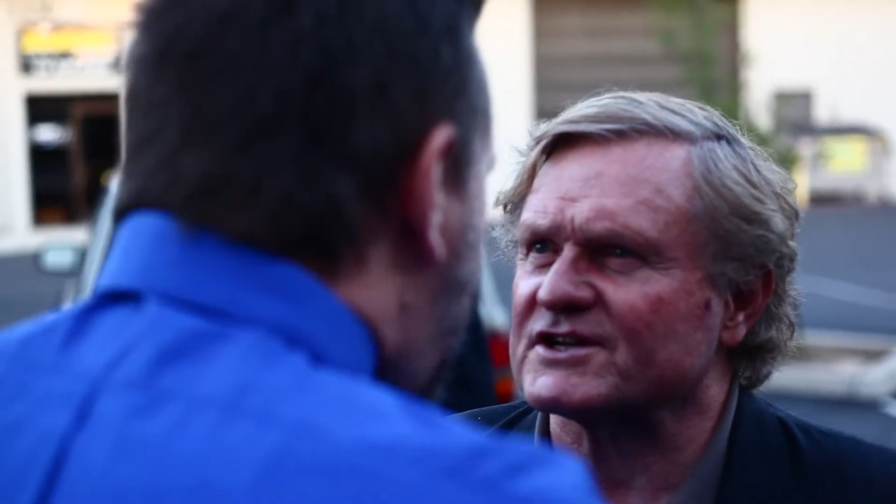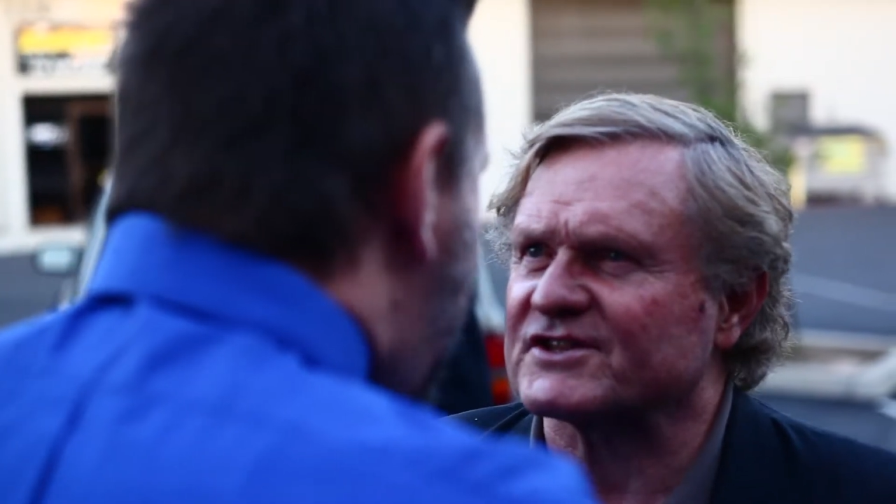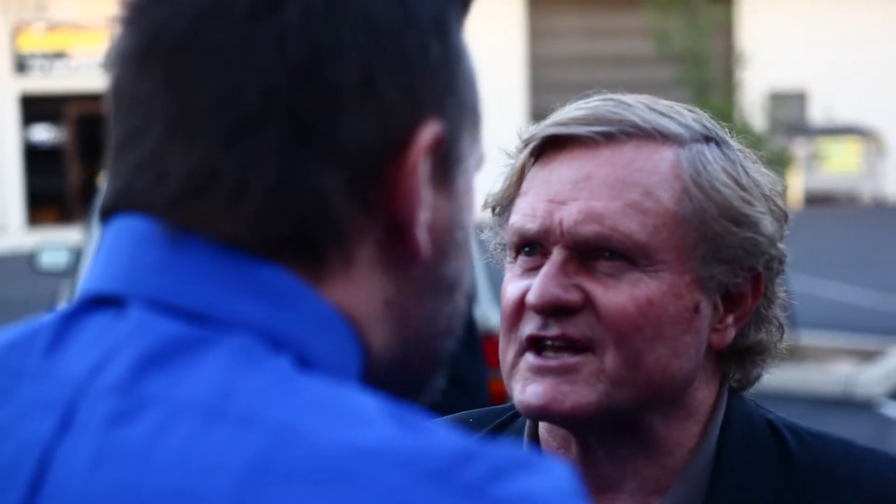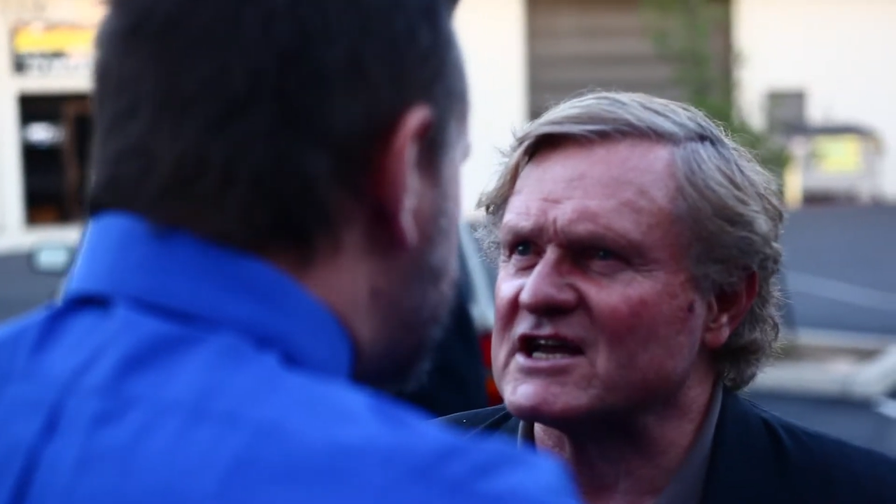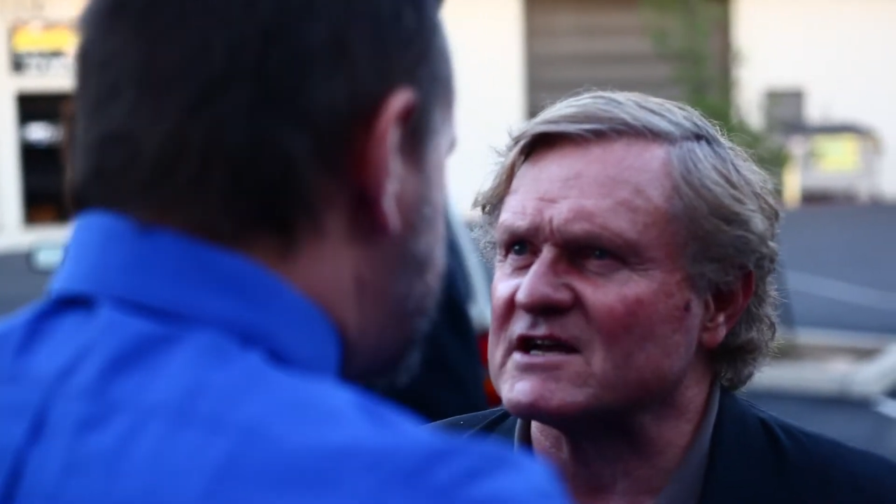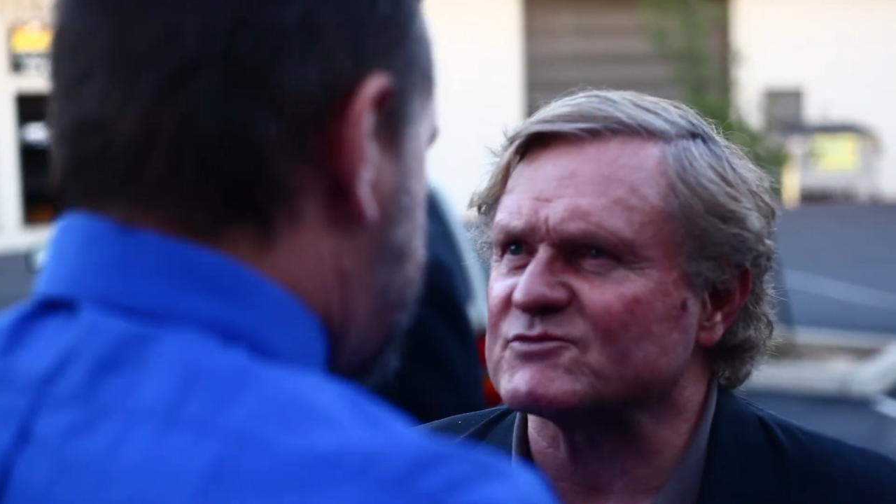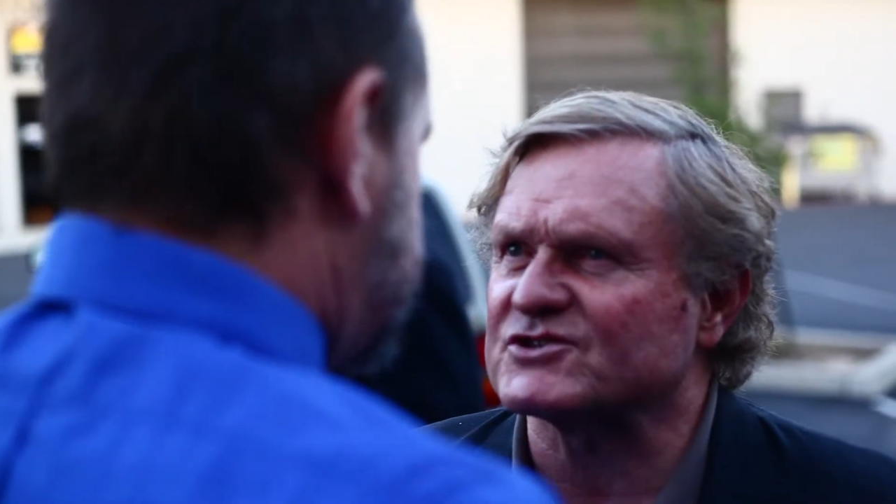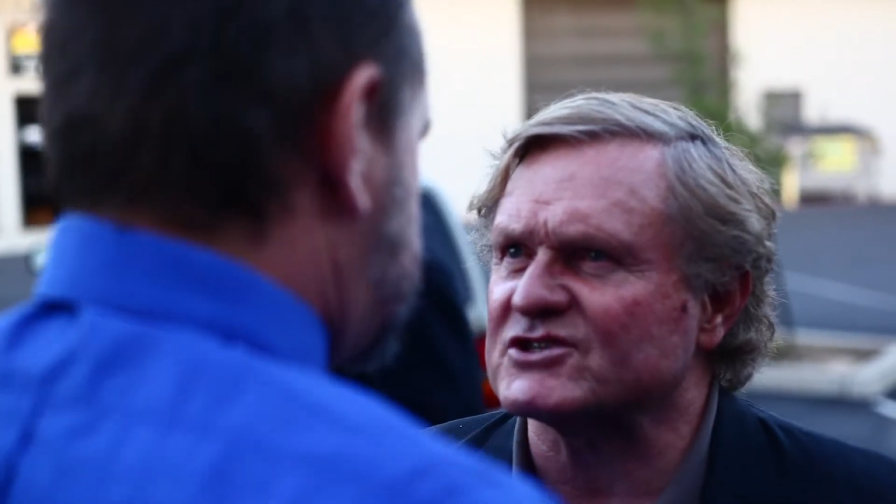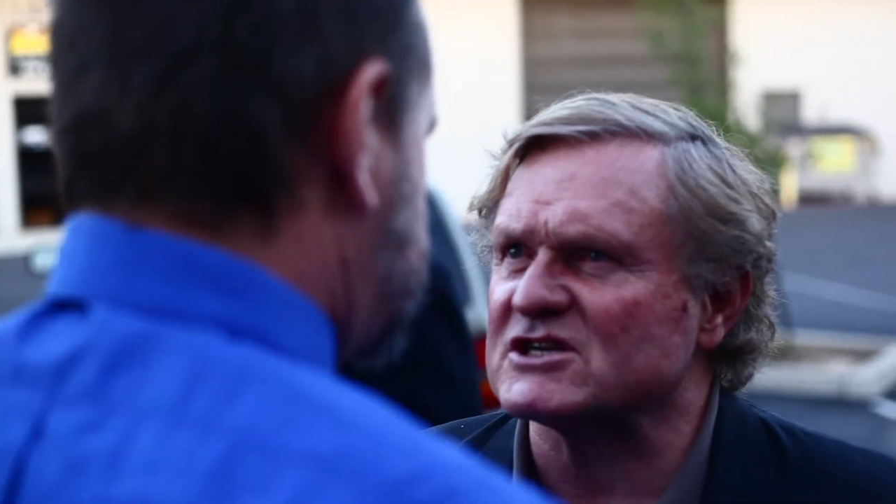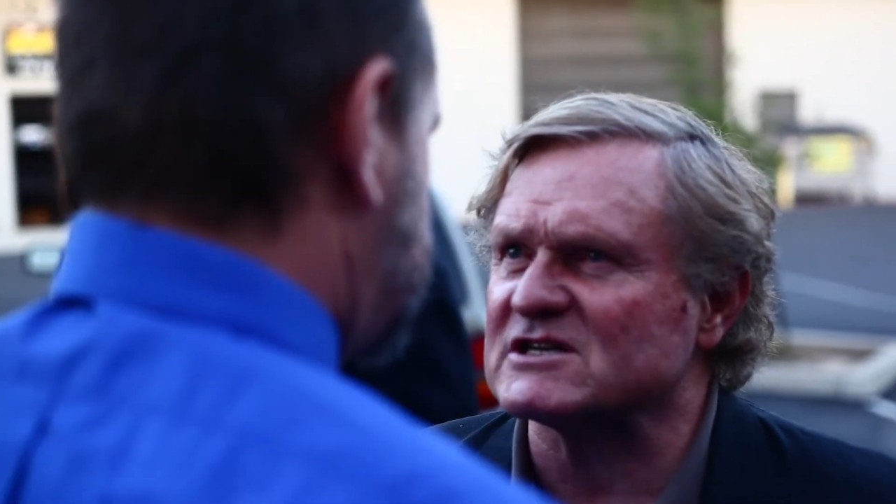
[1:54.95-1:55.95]
Do your damn
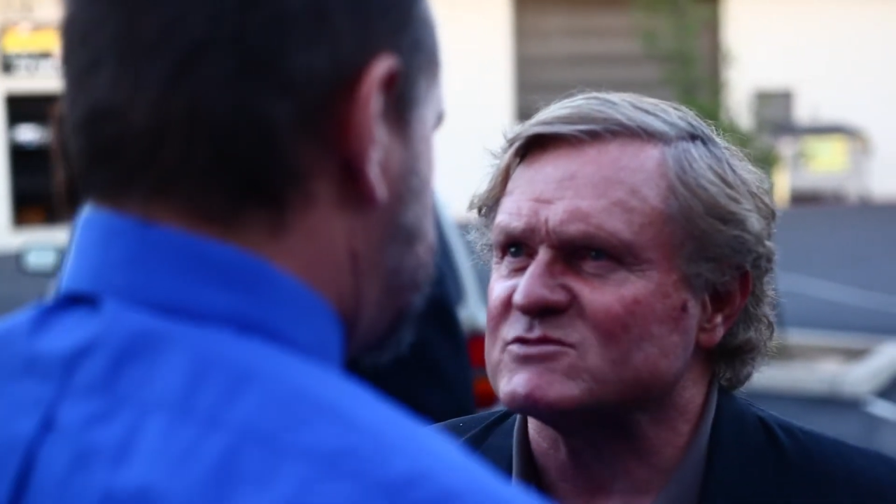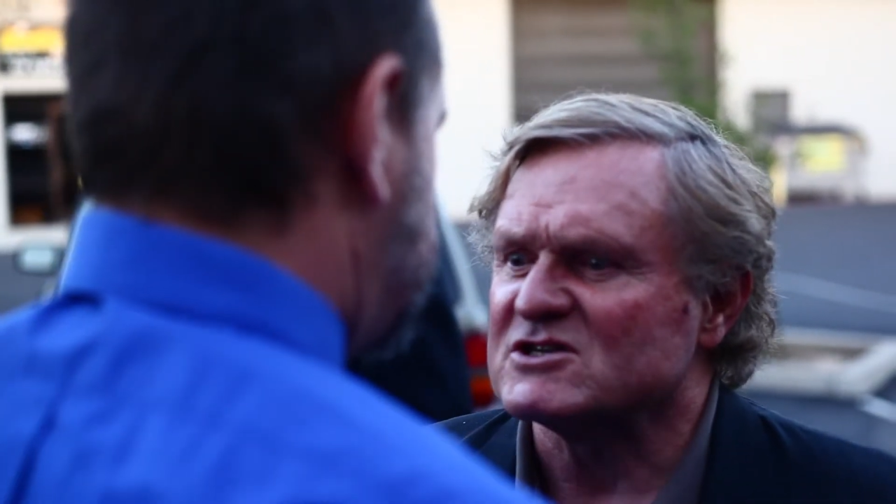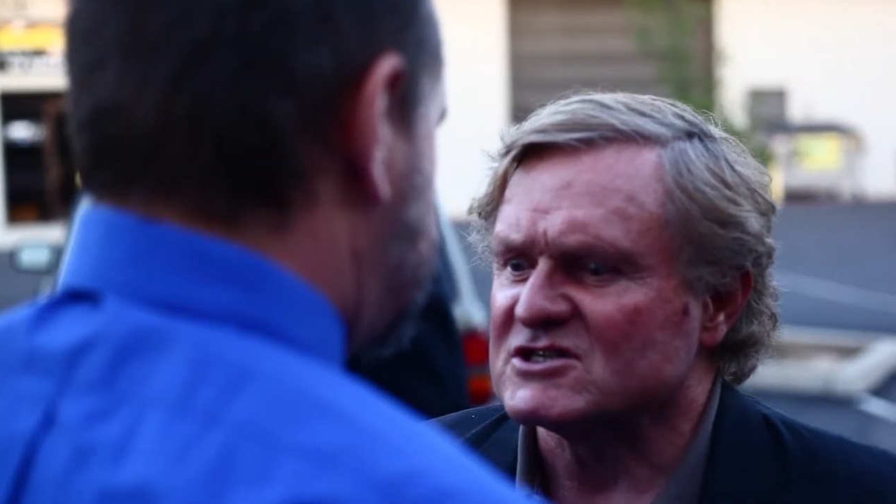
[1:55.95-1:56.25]
job,